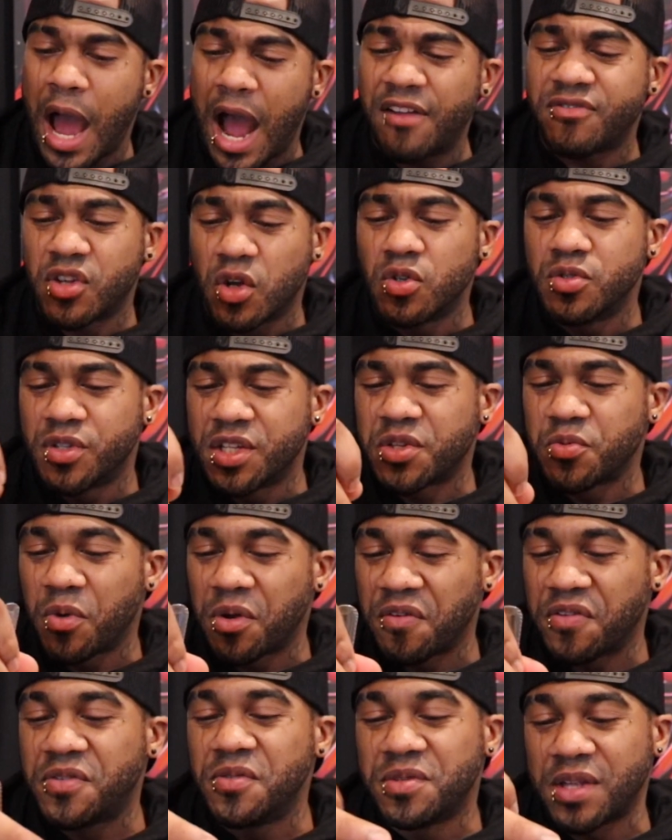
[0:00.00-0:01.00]
I've told this
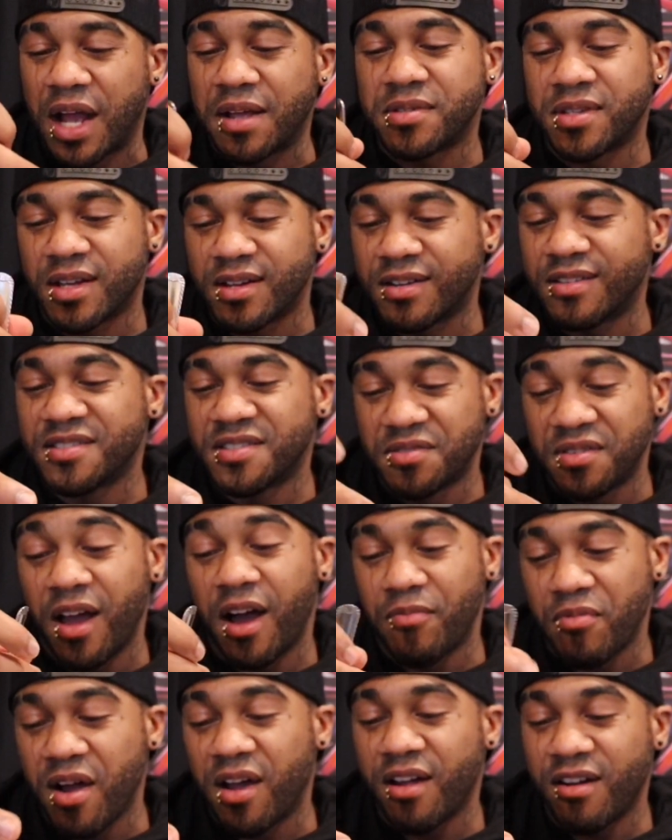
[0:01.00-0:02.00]
one a few times on here.
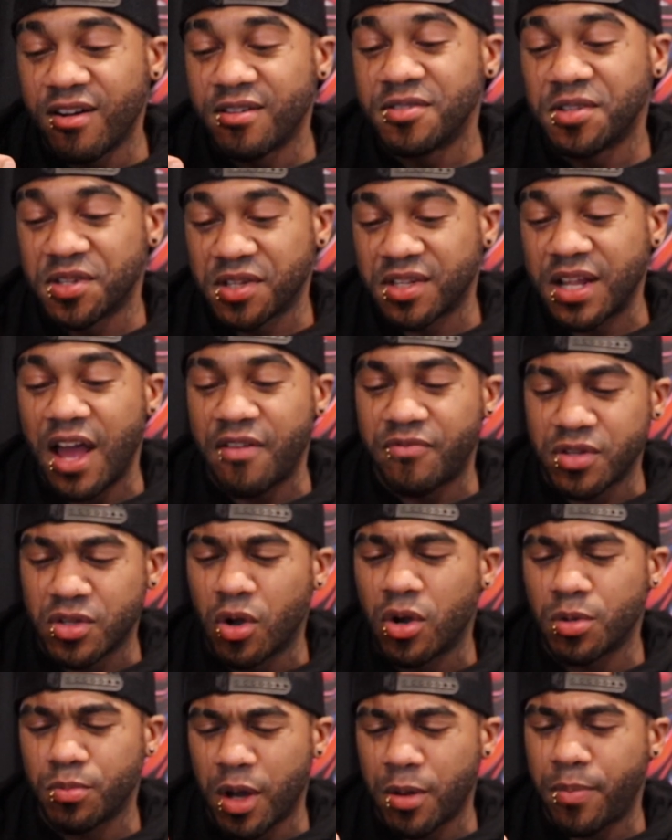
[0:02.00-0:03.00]
Y'all probably heard this because I haven't
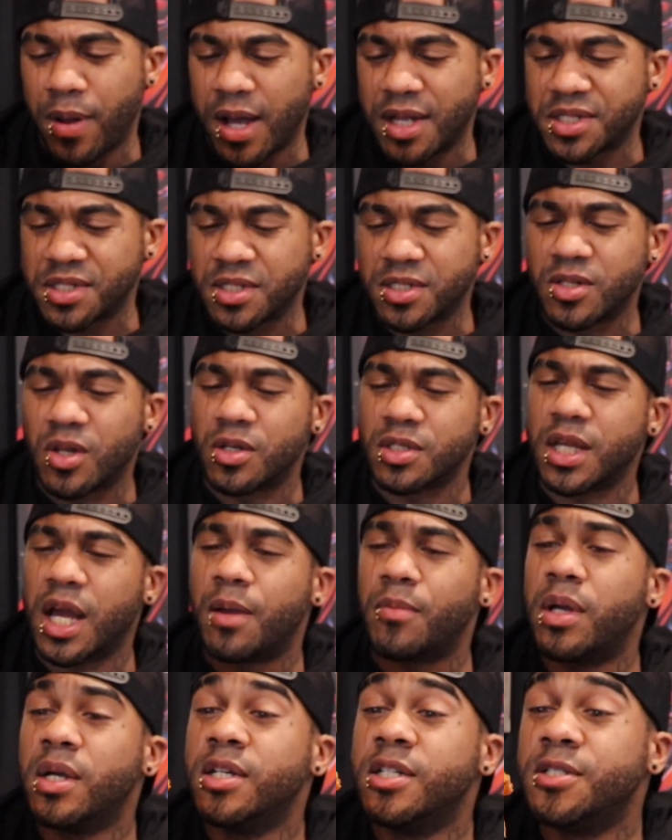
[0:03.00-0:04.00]
talked about pasta in a long
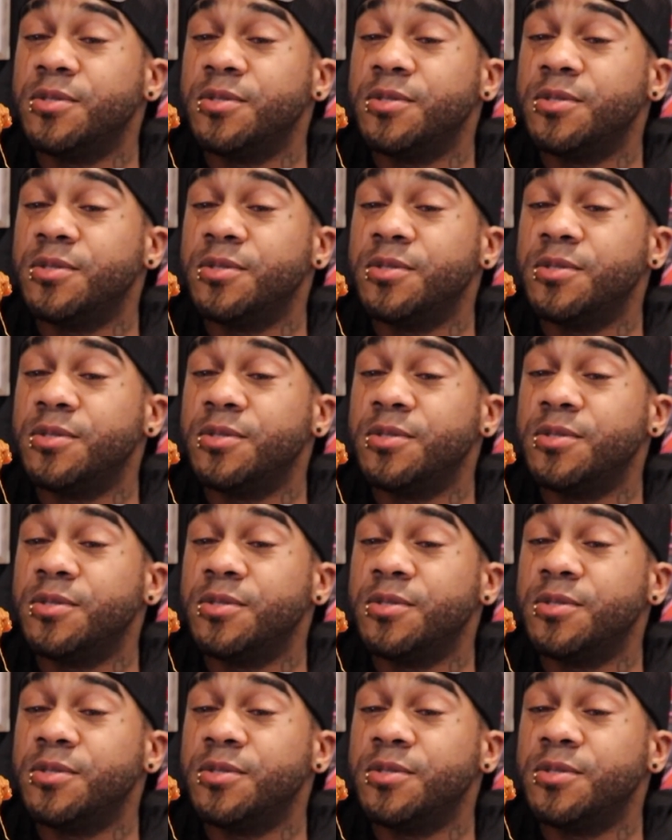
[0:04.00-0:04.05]
time.